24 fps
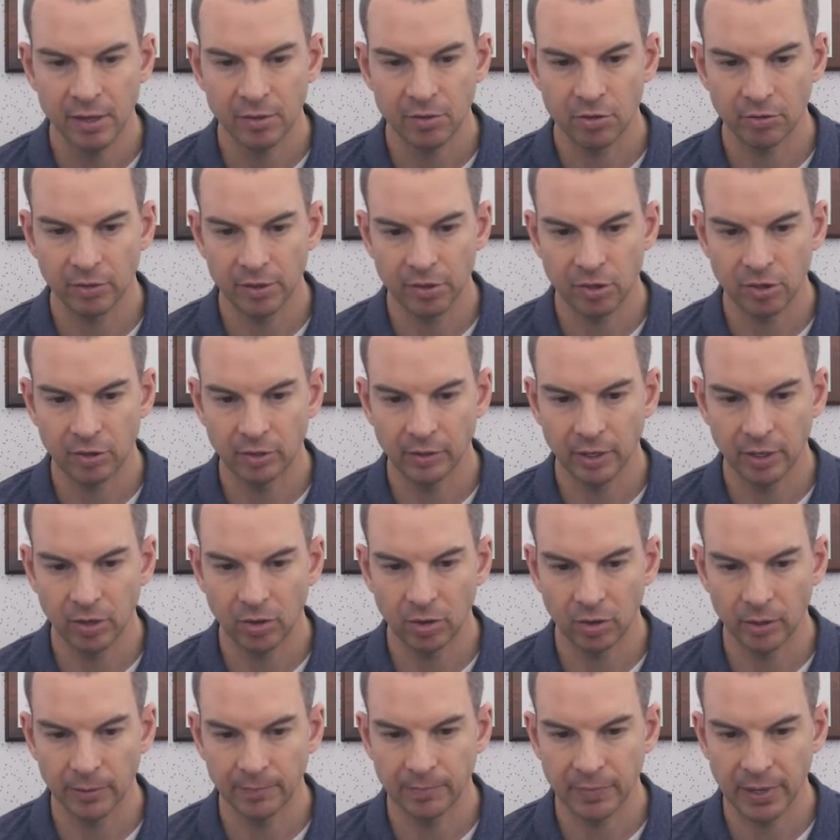So let's click
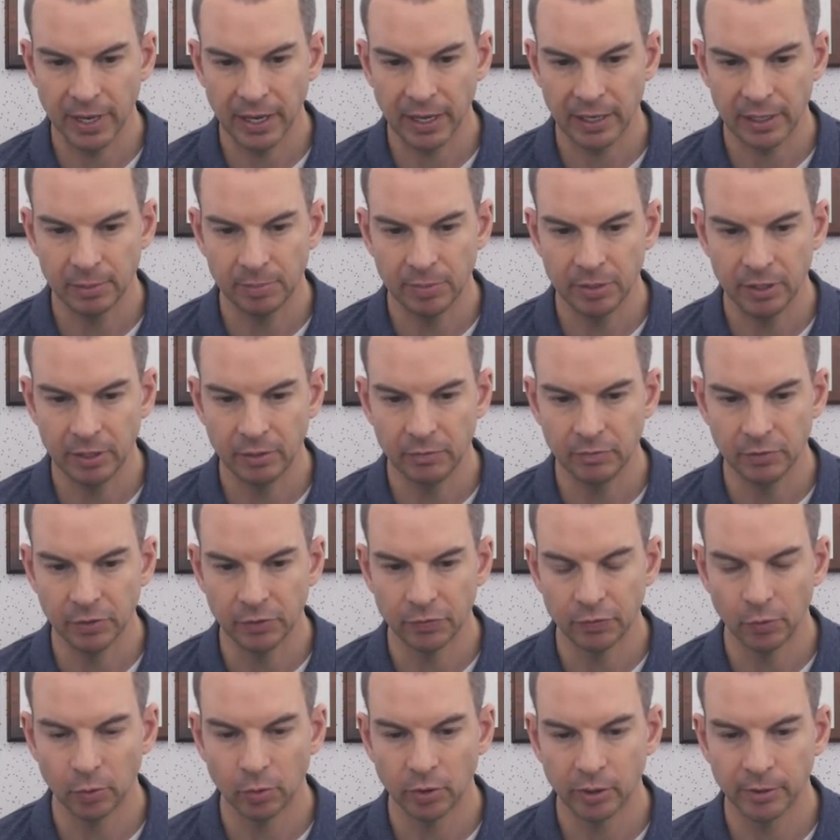on
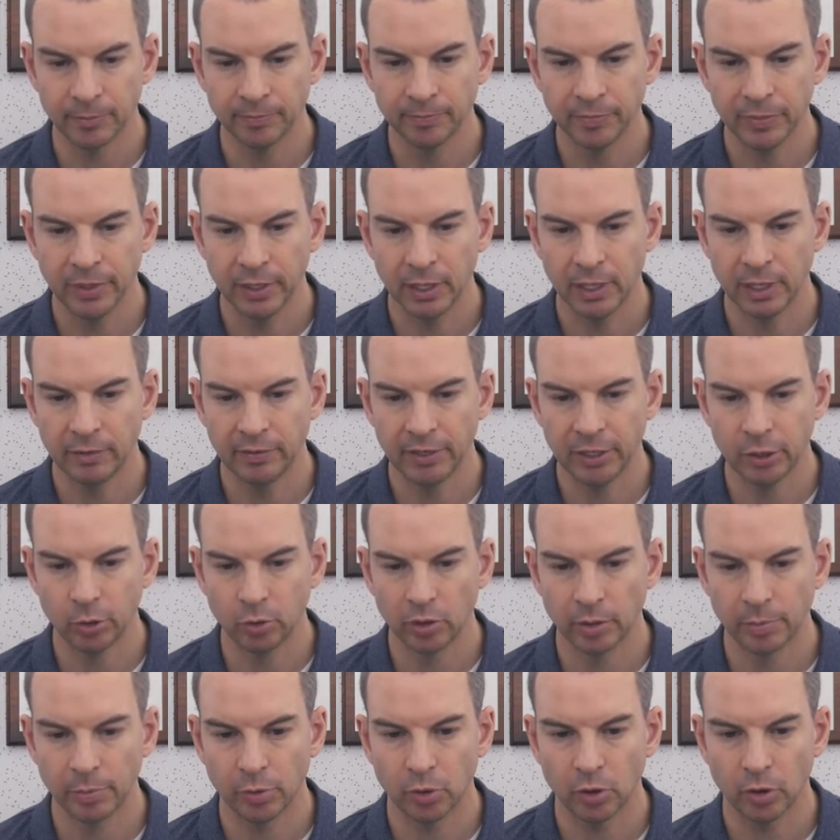IPv4 and then go
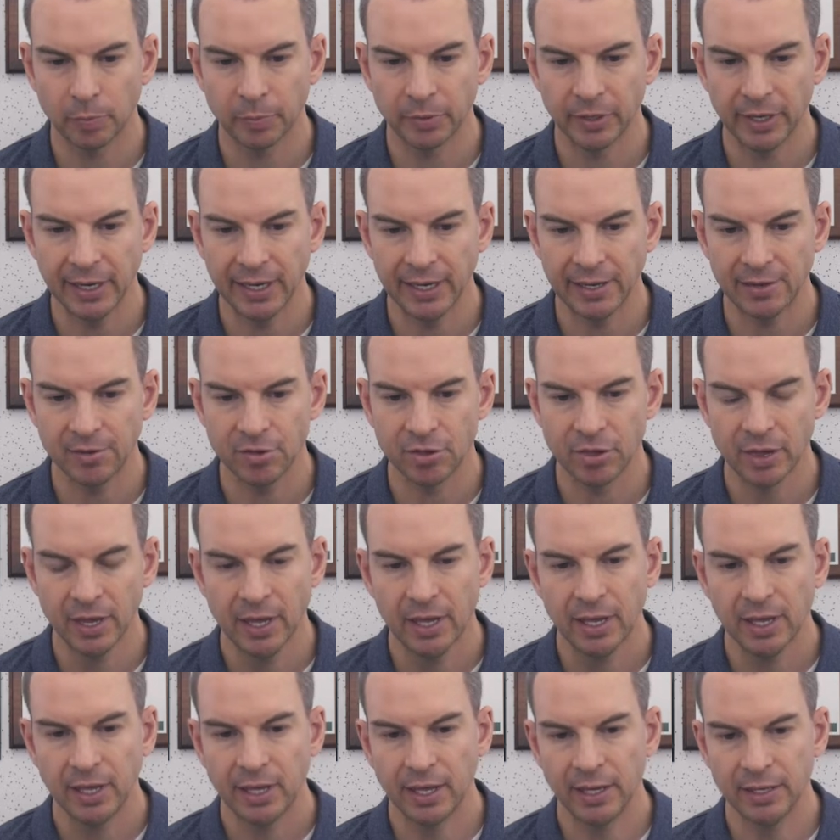to properties
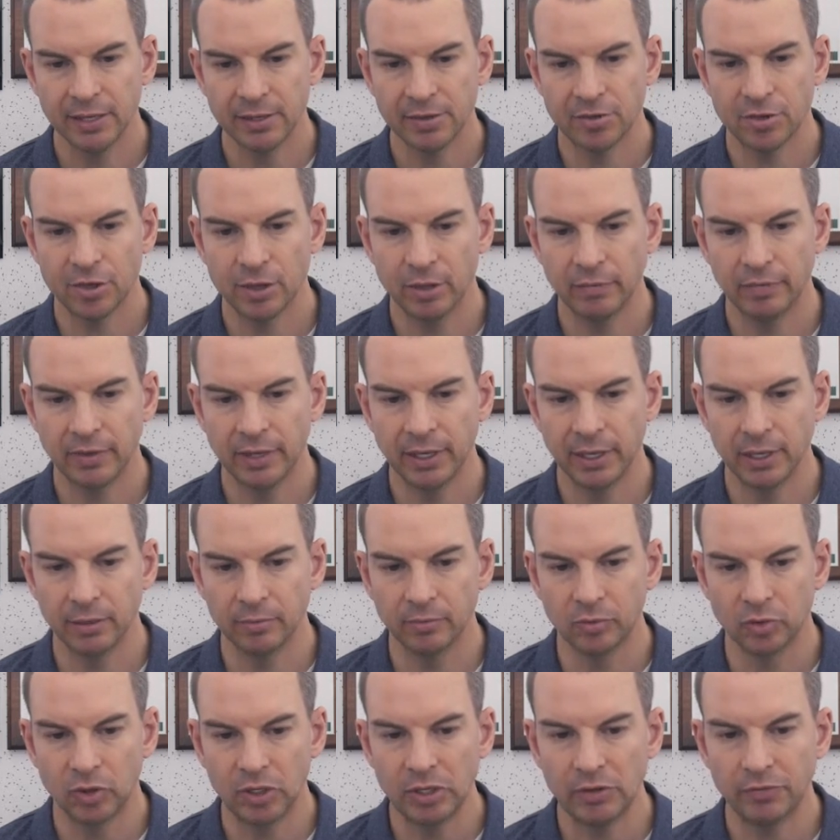and you see that
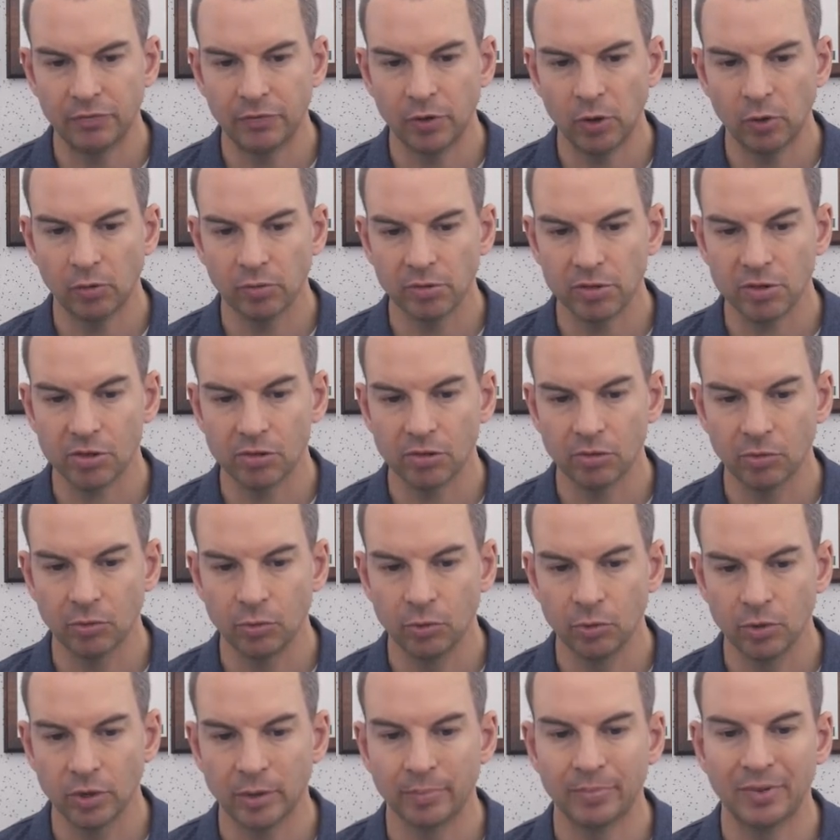it defaults
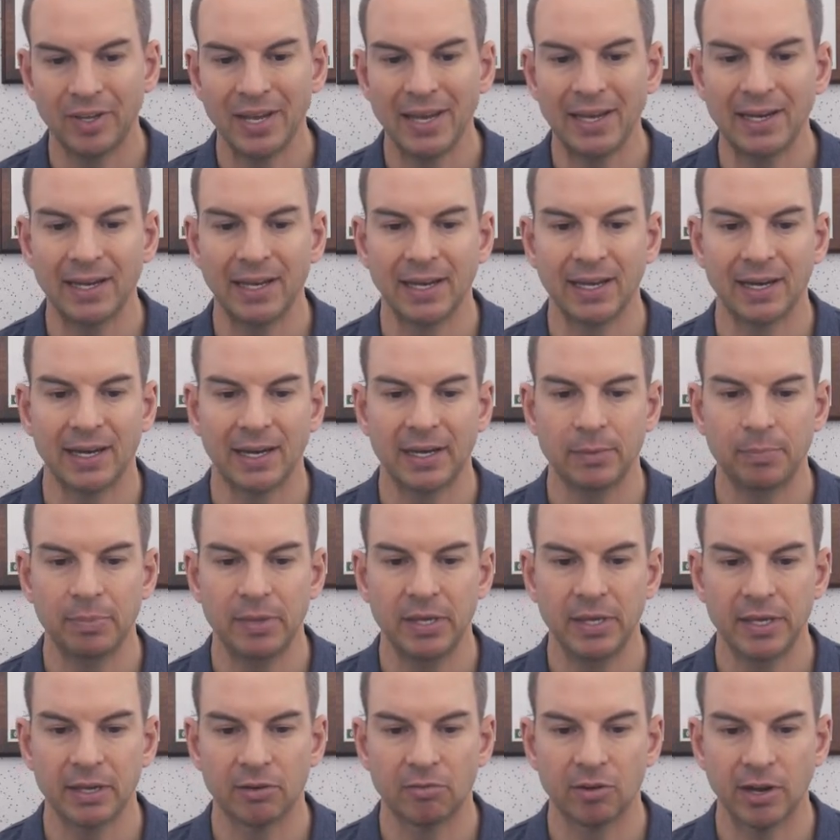to obtaining an
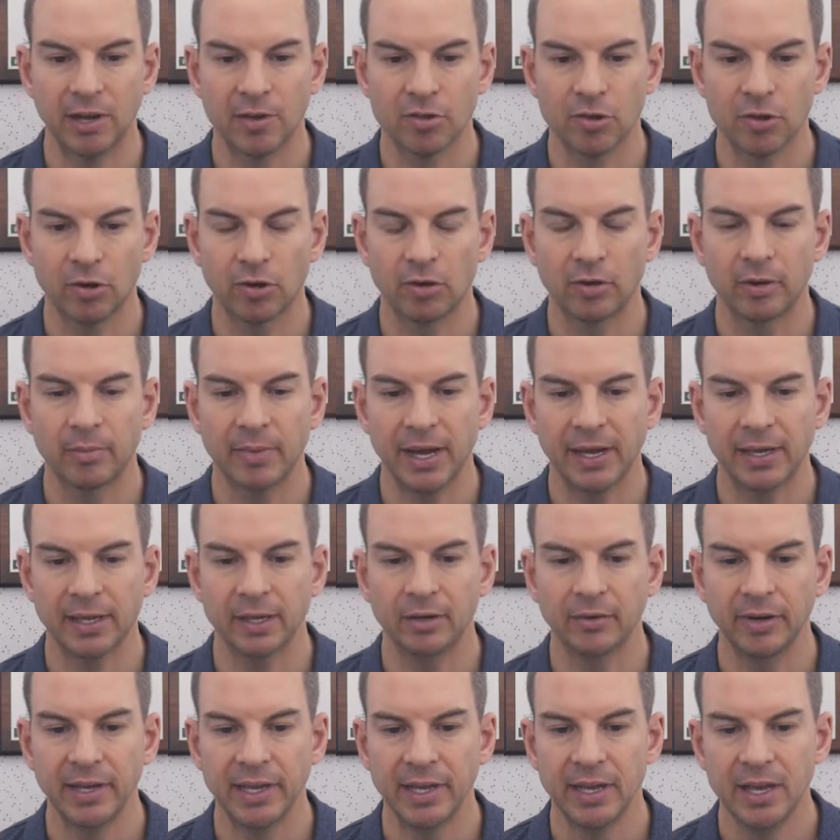IP address
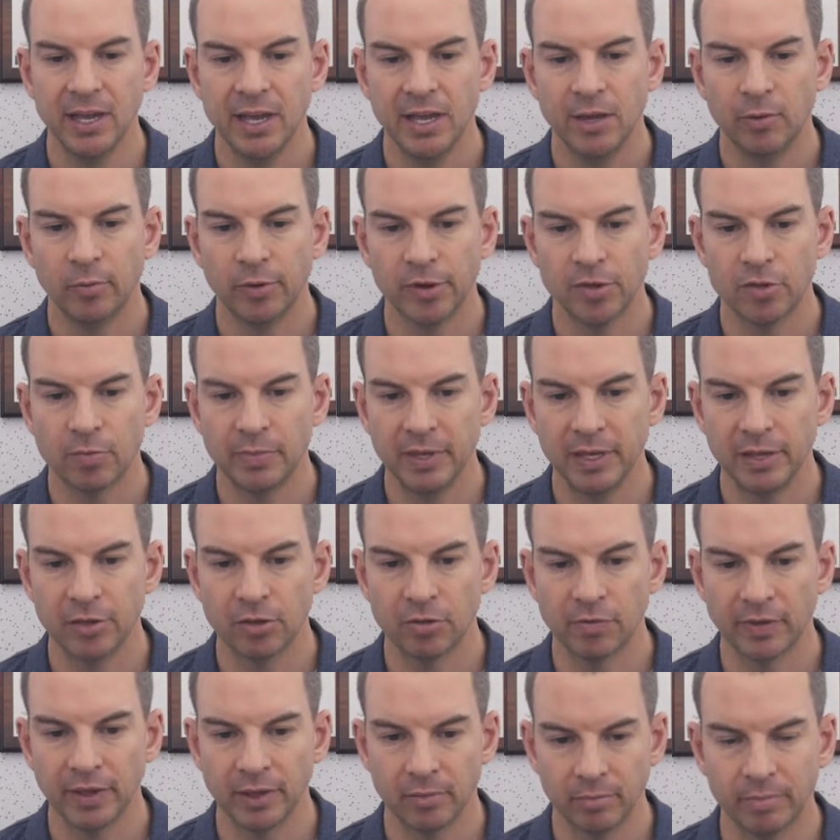automatically, which
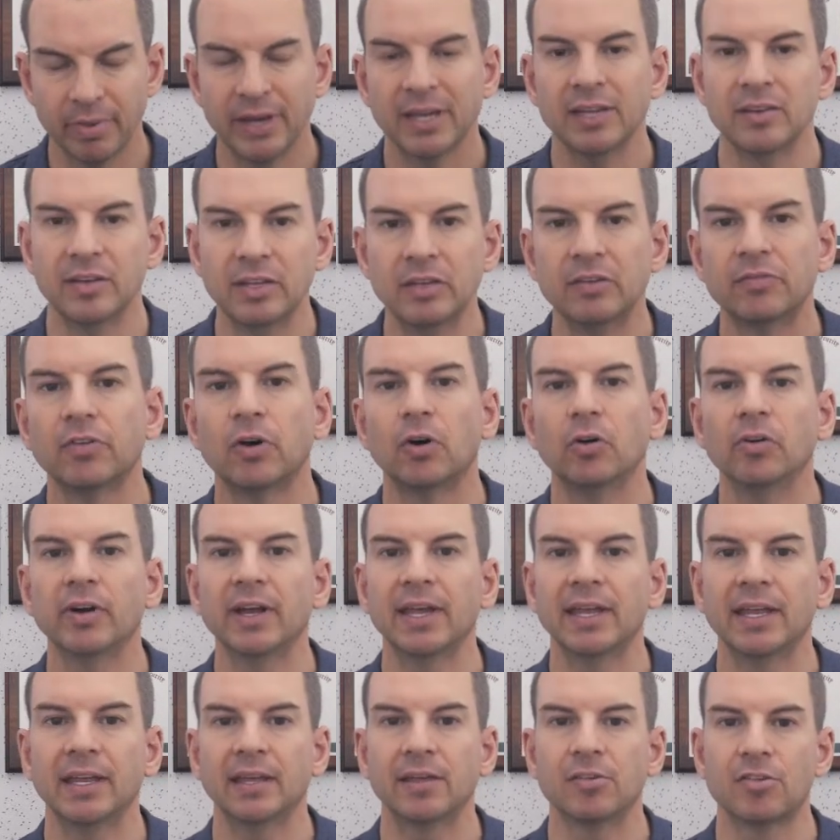means that by default,
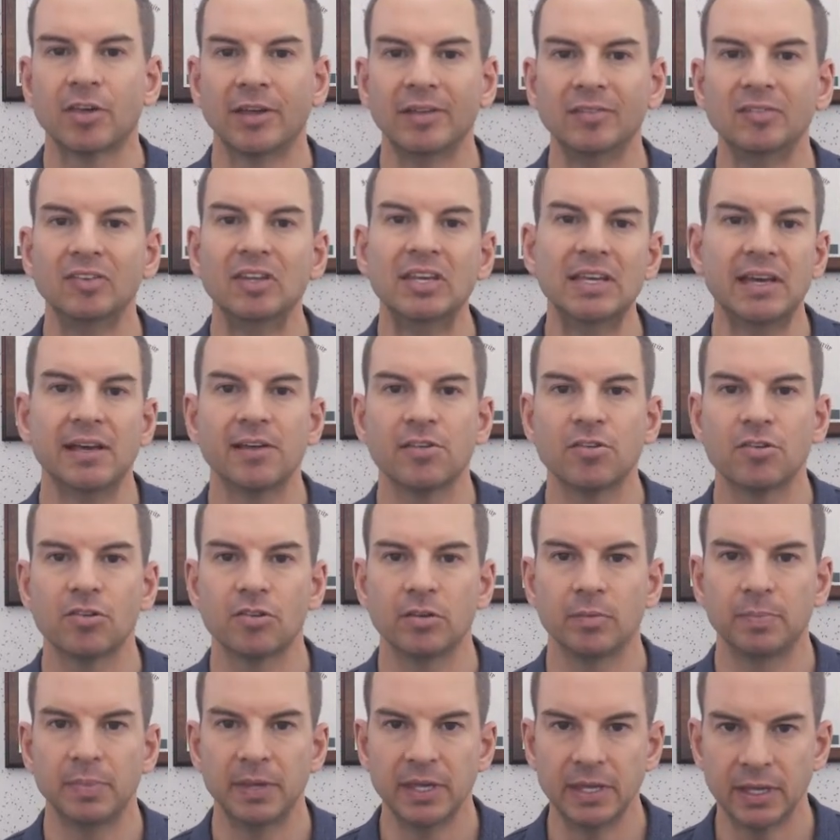it is a
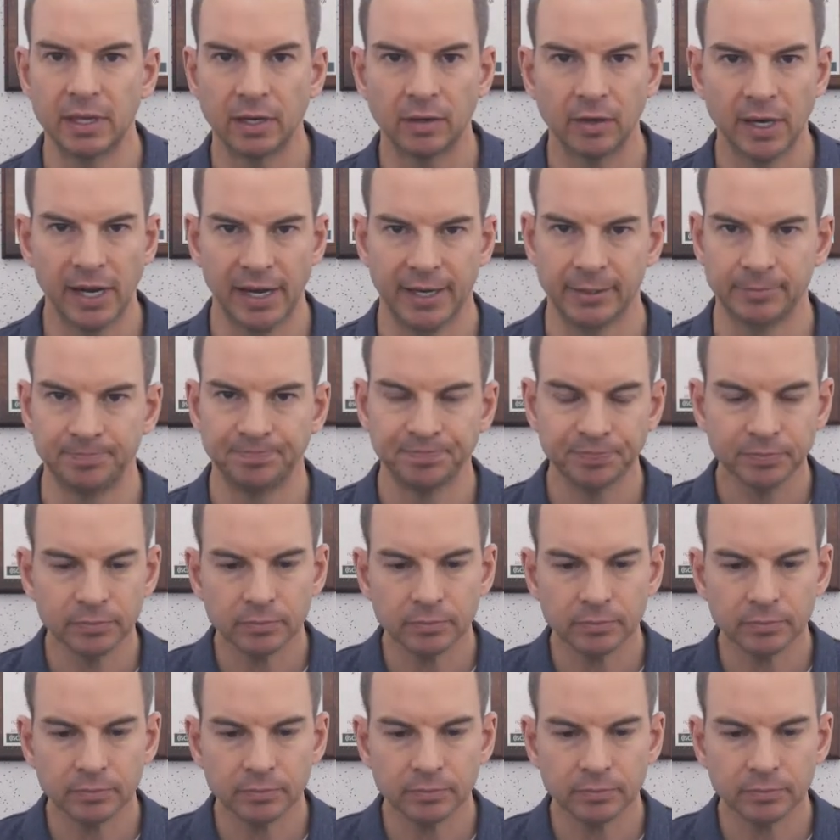DHCP client.